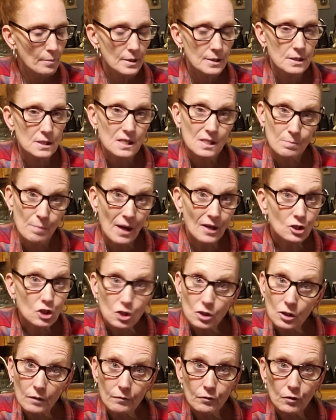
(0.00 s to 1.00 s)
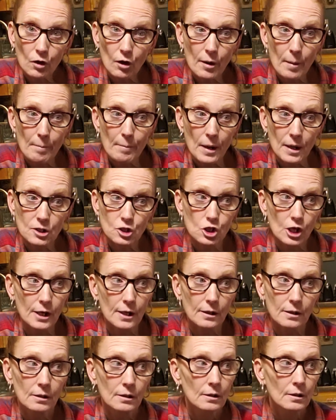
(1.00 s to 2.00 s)
especially if you're on a
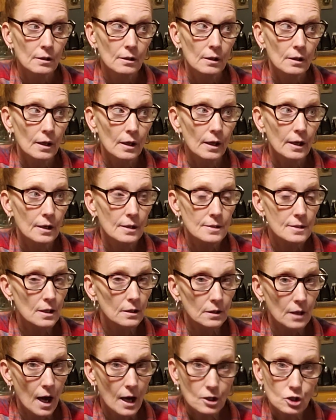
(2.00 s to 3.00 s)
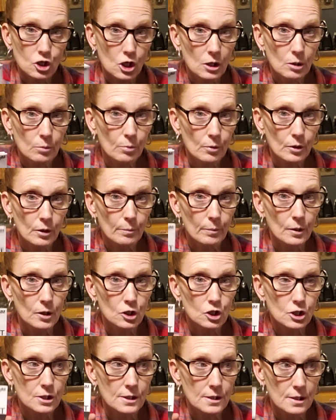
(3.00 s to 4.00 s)
budget. It is a lot cheaper to
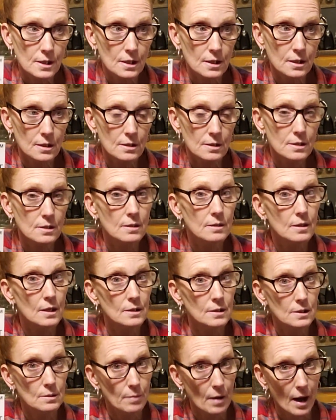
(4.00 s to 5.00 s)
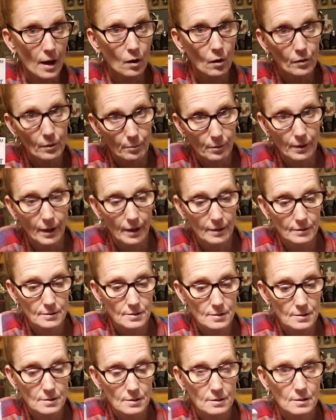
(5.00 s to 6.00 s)
purchase seeds than to buy all the
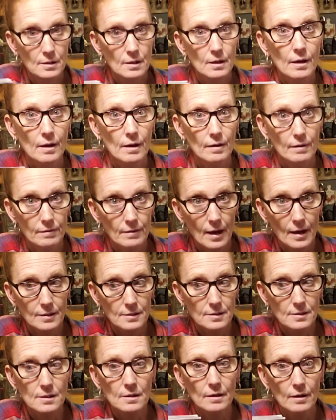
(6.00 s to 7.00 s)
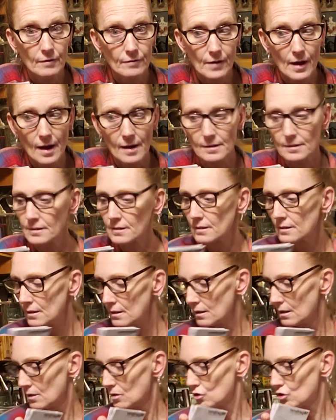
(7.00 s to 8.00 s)
plants, and that's a fact.
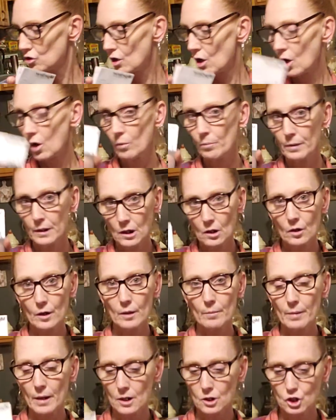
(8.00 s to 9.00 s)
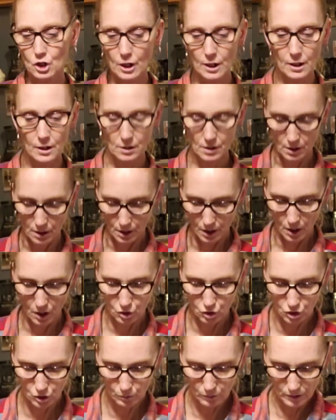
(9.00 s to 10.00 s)
So being on a budget
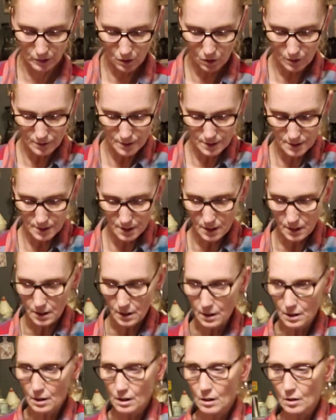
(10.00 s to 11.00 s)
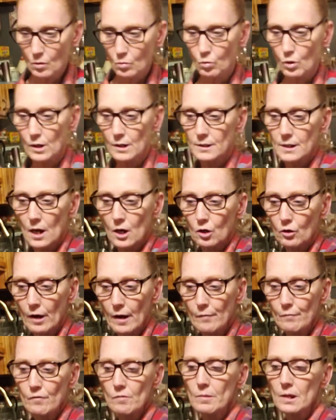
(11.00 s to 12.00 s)
and doing it on seed worked out
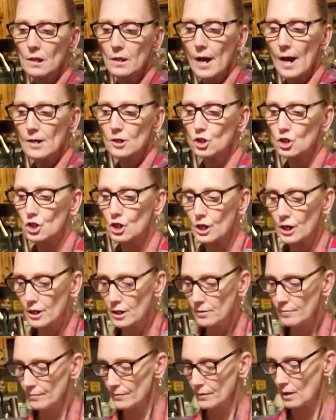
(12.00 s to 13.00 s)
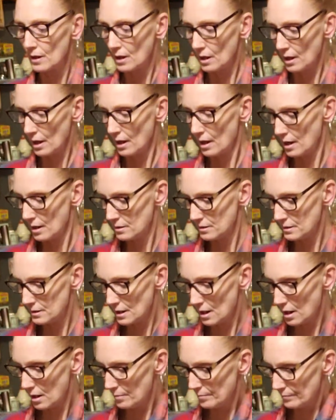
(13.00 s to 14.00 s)
great for me last year,
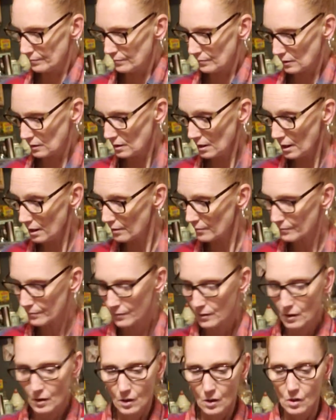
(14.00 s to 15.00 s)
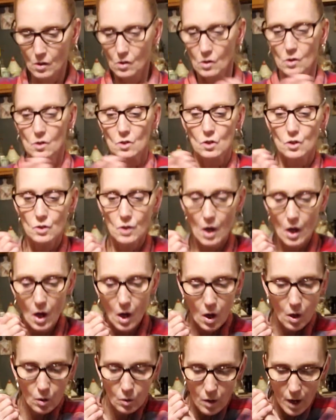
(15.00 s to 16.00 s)
and yeah.
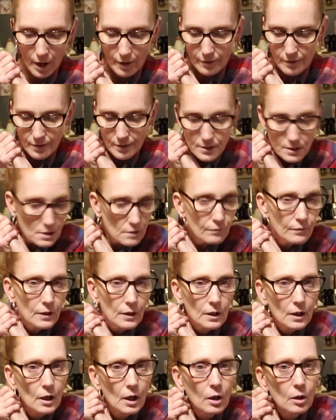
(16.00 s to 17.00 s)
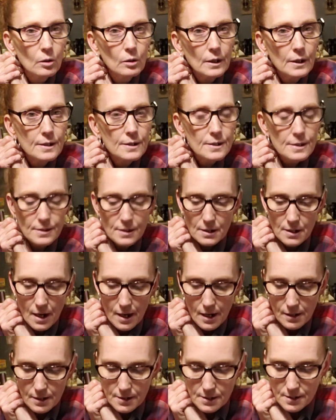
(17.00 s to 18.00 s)
So this video is the
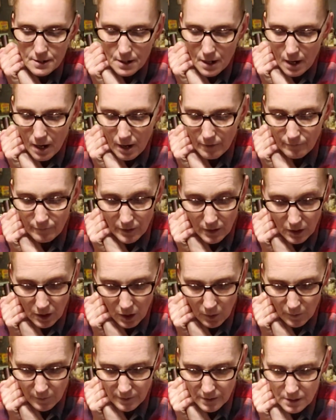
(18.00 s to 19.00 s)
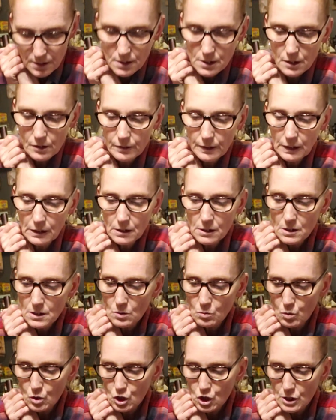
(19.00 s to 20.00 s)
next video in the series,
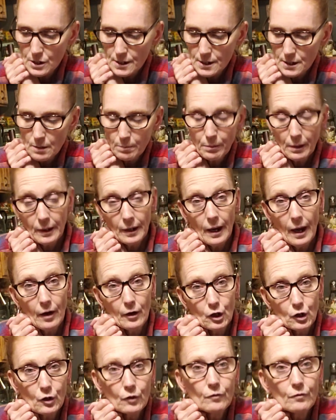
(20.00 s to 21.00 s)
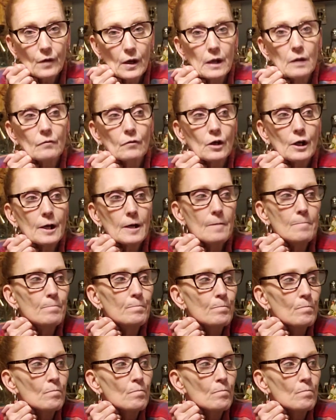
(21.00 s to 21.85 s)
which is to pick out your favorite